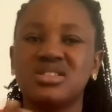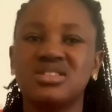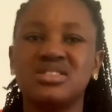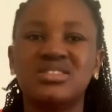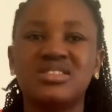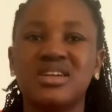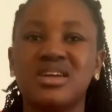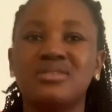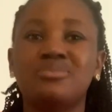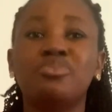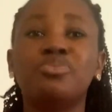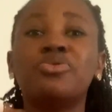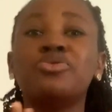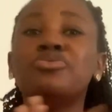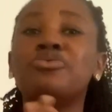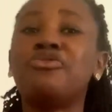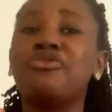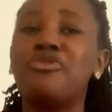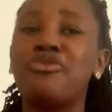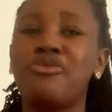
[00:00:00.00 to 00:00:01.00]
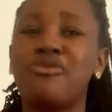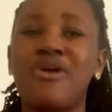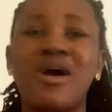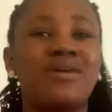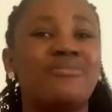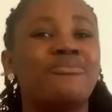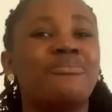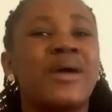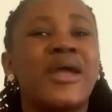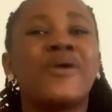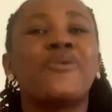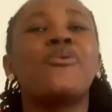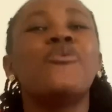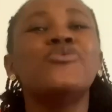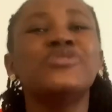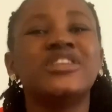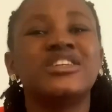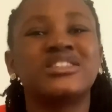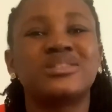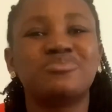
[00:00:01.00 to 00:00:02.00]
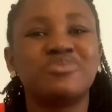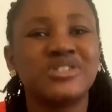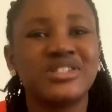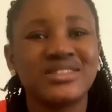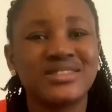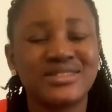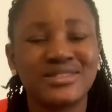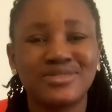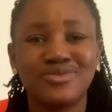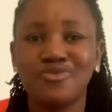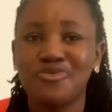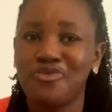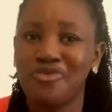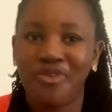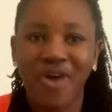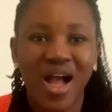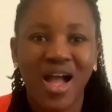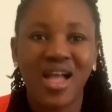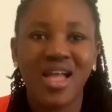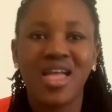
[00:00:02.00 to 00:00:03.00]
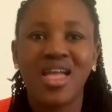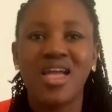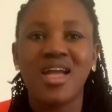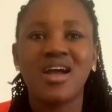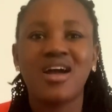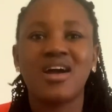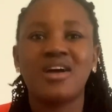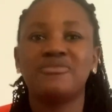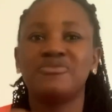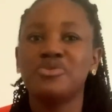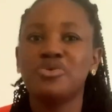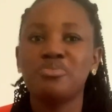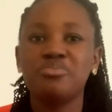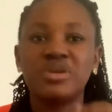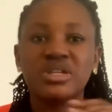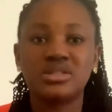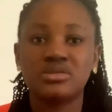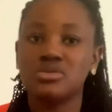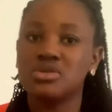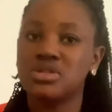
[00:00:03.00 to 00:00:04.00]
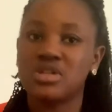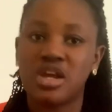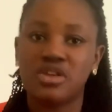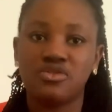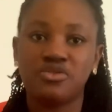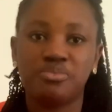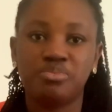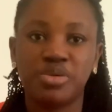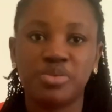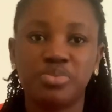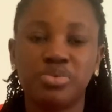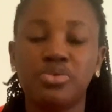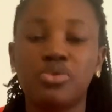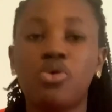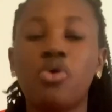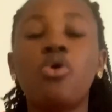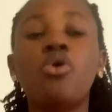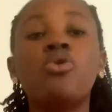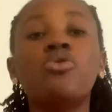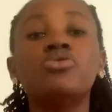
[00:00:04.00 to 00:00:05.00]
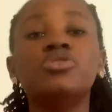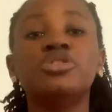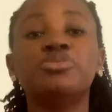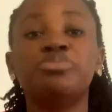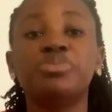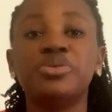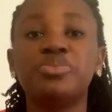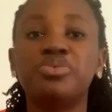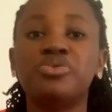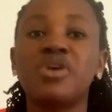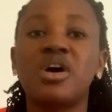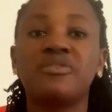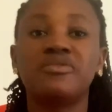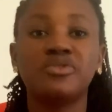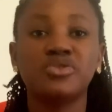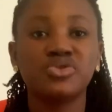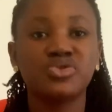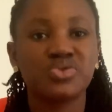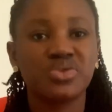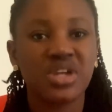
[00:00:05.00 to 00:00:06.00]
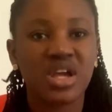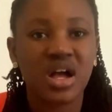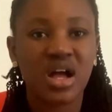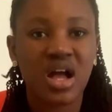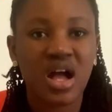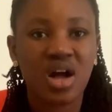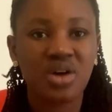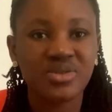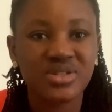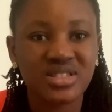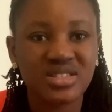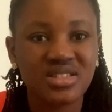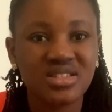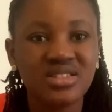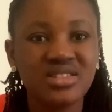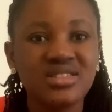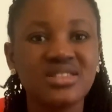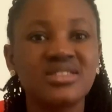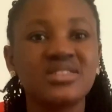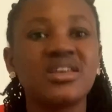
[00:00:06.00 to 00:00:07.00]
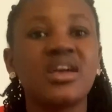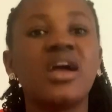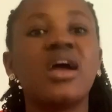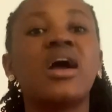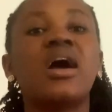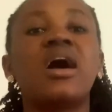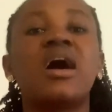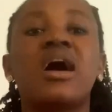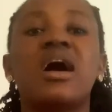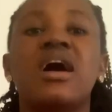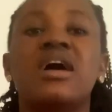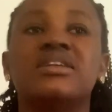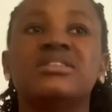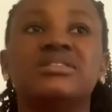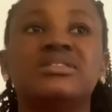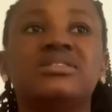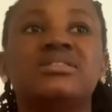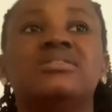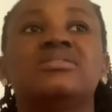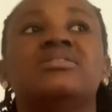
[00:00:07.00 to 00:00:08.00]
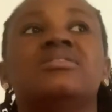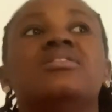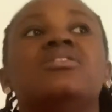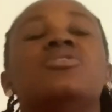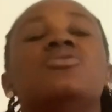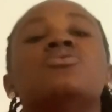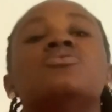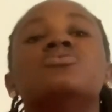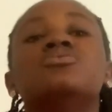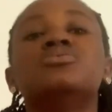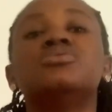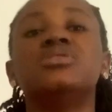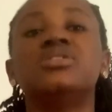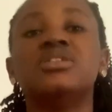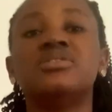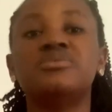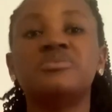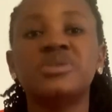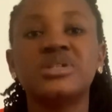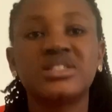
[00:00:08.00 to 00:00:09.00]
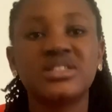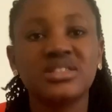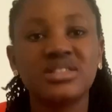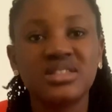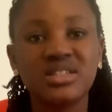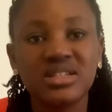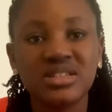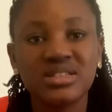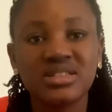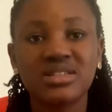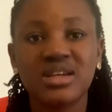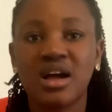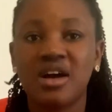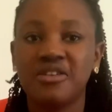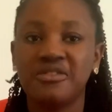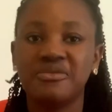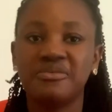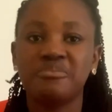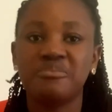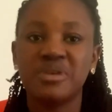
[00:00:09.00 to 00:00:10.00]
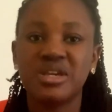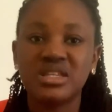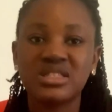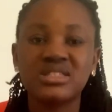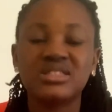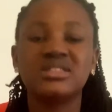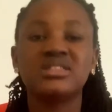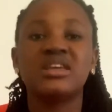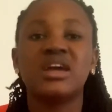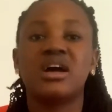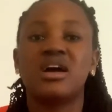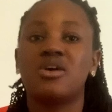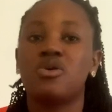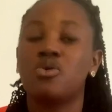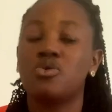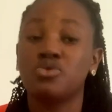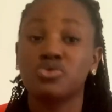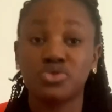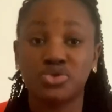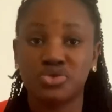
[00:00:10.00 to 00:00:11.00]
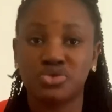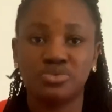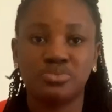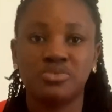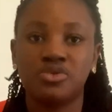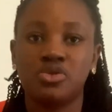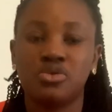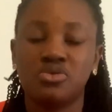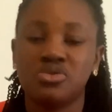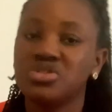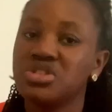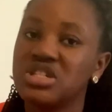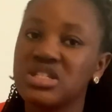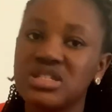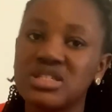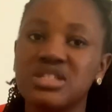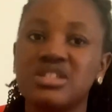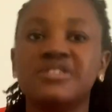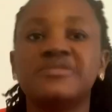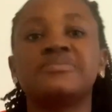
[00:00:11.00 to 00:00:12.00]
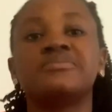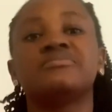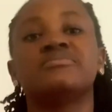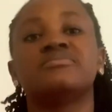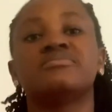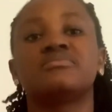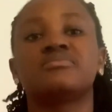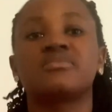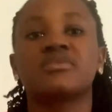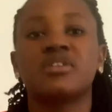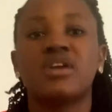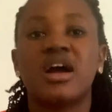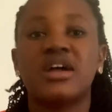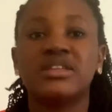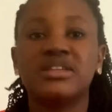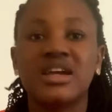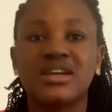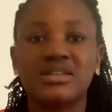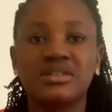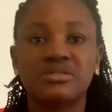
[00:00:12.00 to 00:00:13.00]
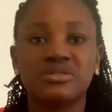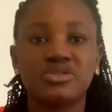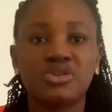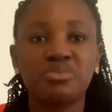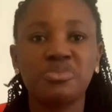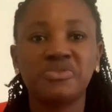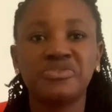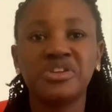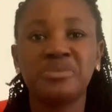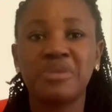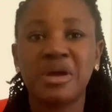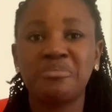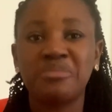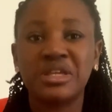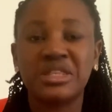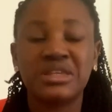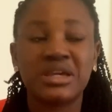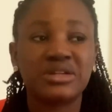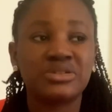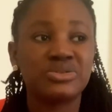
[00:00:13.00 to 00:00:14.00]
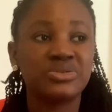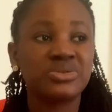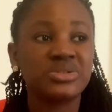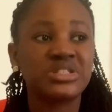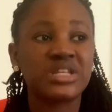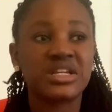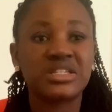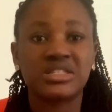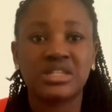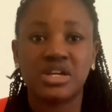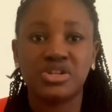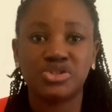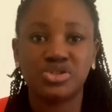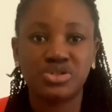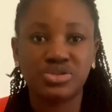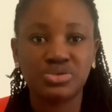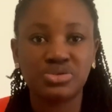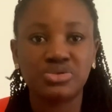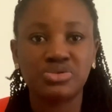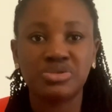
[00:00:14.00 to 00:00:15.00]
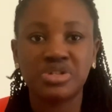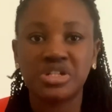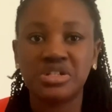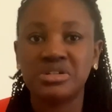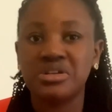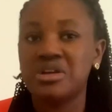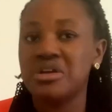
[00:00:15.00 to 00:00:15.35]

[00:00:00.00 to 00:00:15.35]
But both my own experience so far, I've not met those kind of people. All the people I've gone to their houses and all the residents I've met, they are awesome. honestly. And some of them I met their daughters, their children,